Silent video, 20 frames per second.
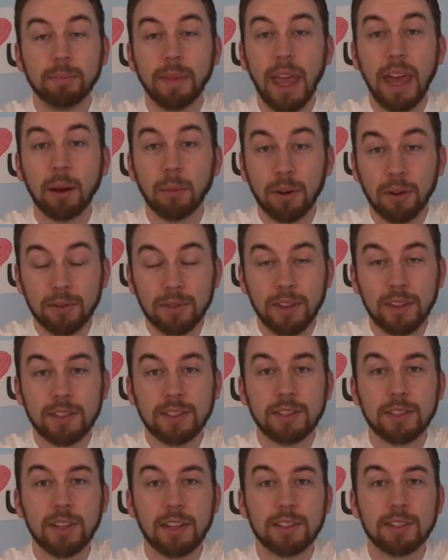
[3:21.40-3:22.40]
animal
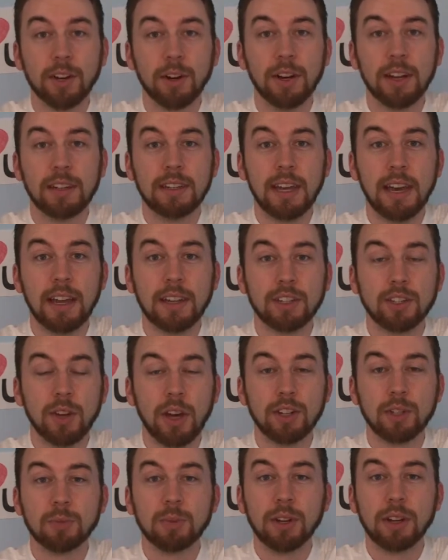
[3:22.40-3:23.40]
that's already dead.
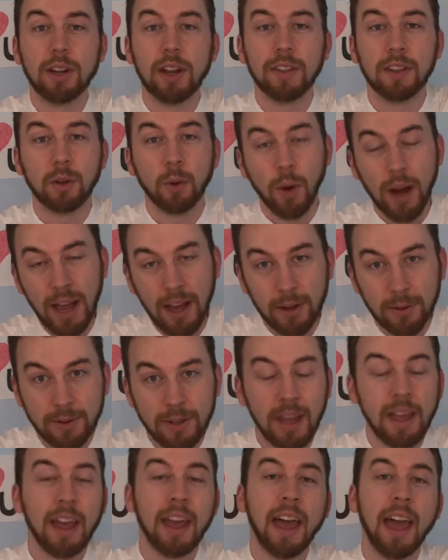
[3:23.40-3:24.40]
So I just put it on the
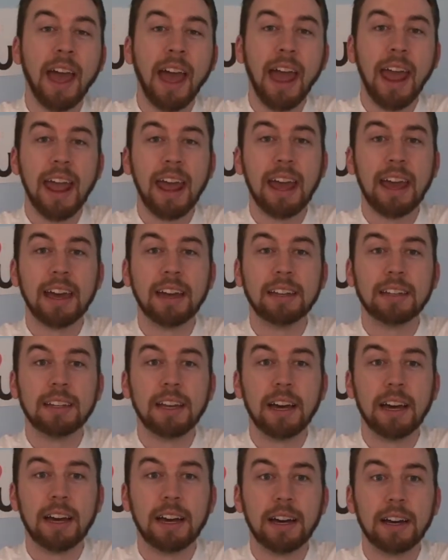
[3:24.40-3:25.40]
ground
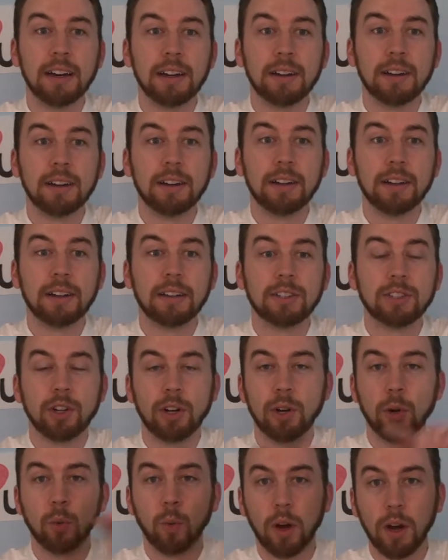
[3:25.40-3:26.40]
and
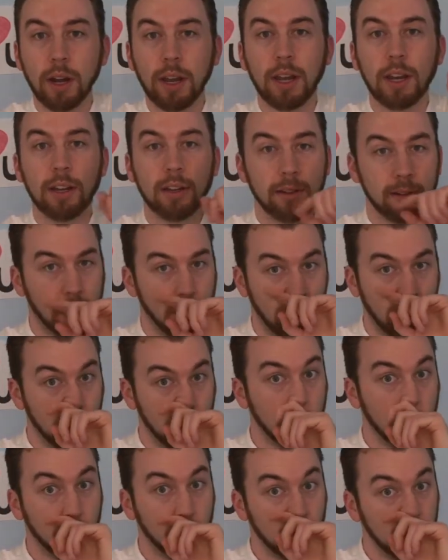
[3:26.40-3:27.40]
started walking
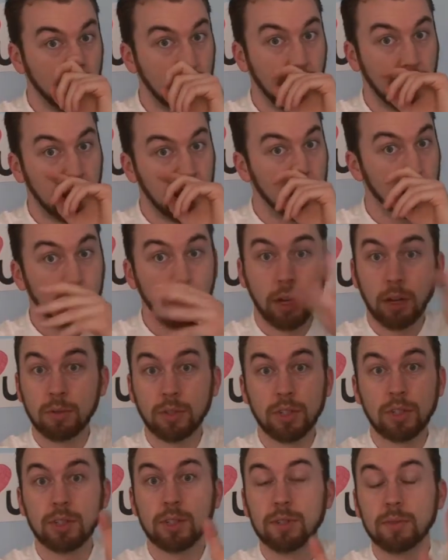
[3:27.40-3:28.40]
around the pool again, you know,
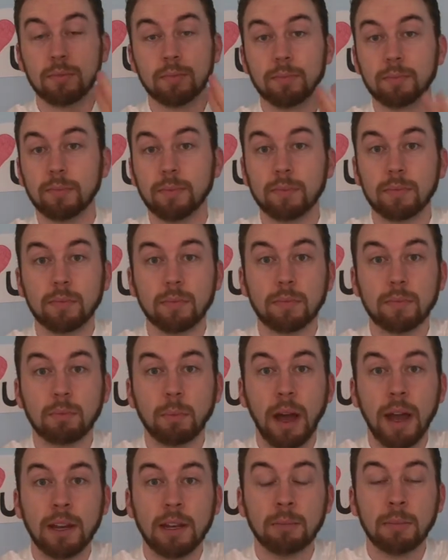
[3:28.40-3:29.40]
just
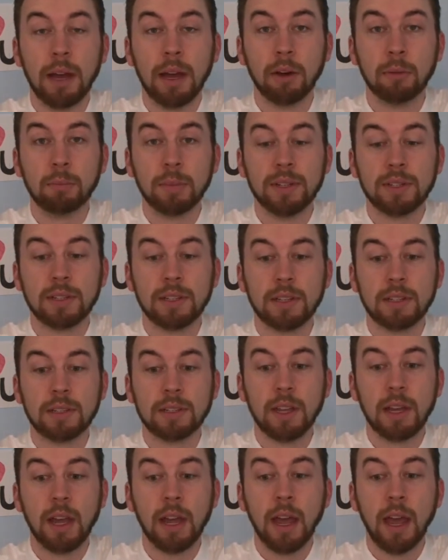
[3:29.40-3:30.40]
minding my own
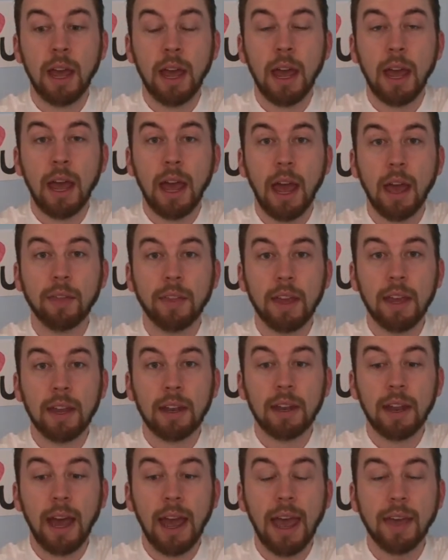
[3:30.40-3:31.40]
business. And
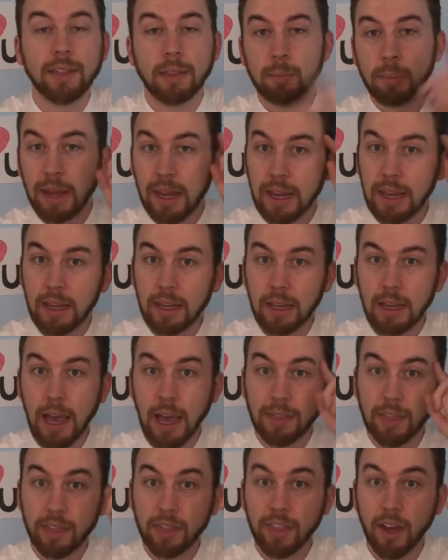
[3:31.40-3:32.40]
then I had the ping,
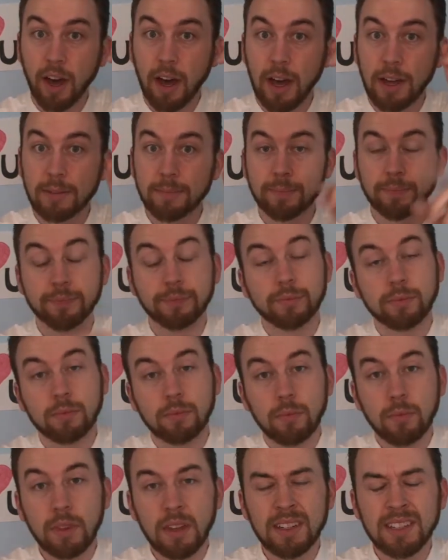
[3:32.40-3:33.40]
I had the thought
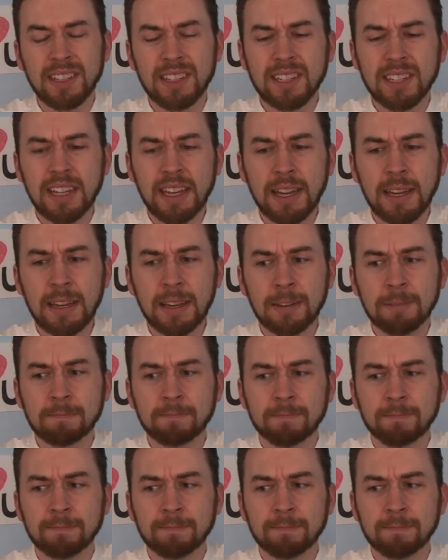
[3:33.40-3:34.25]
to say,